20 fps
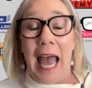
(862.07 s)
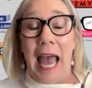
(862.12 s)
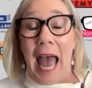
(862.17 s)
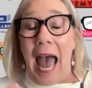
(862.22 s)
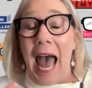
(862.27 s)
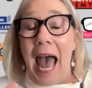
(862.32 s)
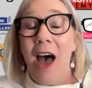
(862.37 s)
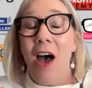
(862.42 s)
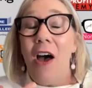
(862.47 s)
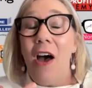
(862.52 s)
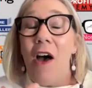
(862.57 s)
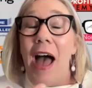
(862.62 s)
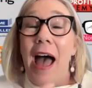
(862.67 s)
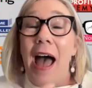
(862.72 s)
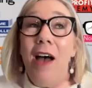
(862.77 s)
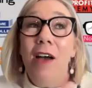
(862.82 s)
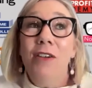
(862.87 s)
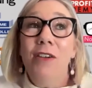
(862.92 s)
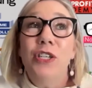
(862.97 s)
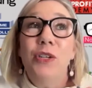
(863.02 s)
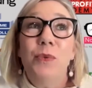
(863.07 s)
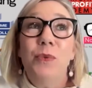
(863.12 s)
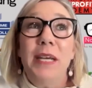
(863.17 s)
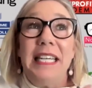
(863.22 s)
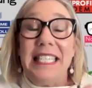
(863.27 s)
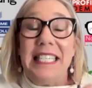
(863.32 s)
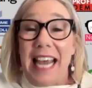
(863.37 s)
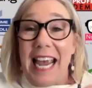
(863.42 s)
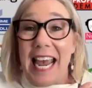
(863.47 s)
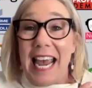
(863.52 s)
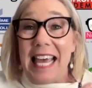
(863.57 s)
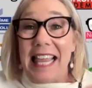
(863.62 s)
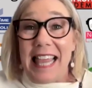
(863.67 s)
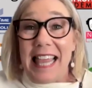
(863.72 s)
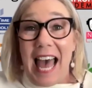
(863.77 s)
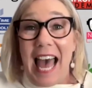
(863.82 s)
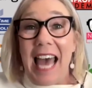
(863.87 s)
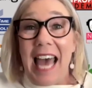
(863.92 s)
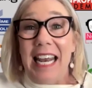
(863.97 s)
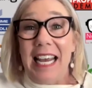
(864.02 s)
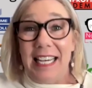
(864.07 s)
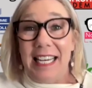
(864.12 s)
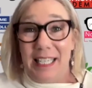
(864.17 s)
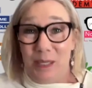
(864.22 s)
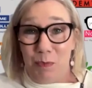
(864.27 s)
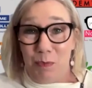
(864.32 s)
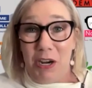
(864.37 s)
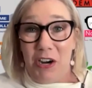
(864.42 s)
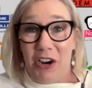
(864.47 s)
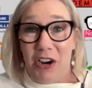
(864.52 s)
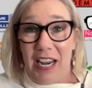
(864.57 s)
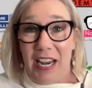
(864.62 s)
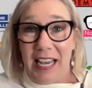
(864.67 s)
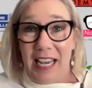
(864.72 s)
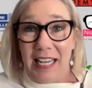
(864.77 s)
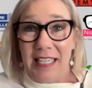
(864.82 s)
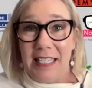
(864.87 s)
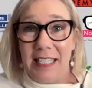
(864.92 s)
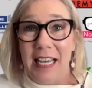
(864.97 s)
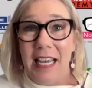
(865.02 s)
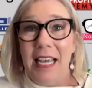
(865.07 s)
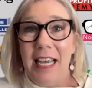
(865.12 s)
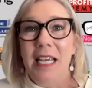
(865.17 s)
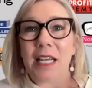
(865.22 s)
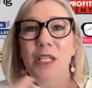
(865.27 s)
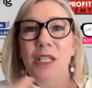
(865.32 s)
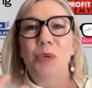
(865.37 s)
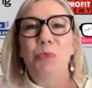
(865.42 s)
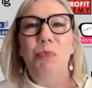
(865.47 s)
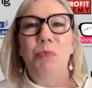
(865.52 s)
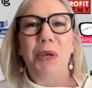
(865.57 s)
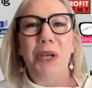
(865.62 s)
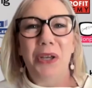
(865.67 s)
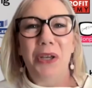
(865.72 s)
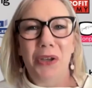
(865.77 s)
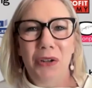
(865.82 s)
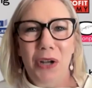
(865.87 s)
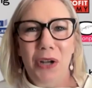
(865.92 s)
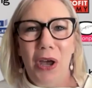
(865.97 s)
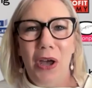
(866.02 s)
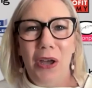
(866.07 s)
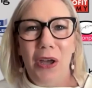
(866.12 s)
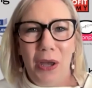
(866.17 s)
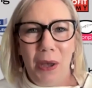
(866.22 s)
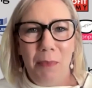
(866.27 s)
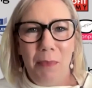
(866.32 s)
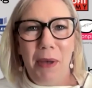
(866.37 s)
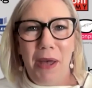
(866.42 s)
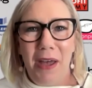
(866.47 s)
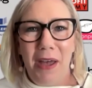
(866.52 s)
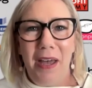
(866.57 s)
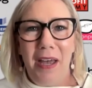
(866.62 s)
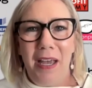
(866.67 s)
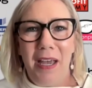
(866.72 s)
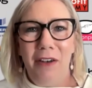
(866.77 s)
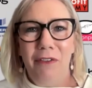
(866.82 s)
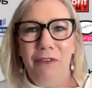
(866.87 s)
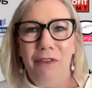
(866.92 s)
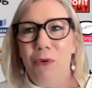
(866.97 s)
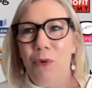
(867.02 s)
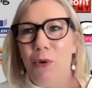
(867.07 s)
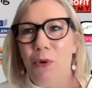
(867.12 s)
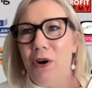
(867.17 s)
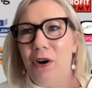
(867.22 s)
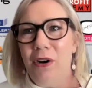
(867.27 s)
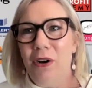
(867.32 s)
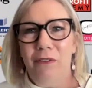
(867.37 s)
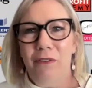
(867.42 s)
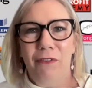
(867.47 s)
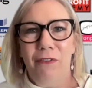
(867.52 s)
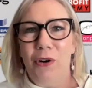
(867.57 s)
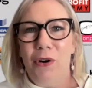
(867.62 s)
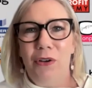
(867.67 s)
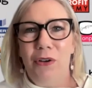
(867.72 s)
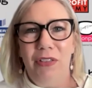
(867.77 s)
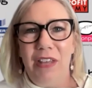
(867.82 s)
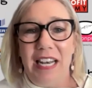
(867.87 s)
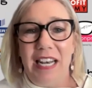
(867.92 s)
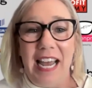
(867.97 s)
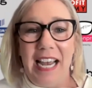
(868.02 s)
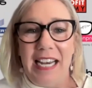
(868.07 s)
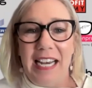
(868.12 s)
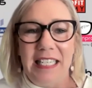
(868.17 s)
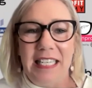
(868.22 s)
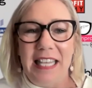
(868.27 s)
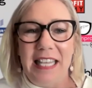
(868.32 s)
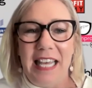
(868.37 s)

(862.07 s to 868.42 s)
how do we take that experience to build upon for the next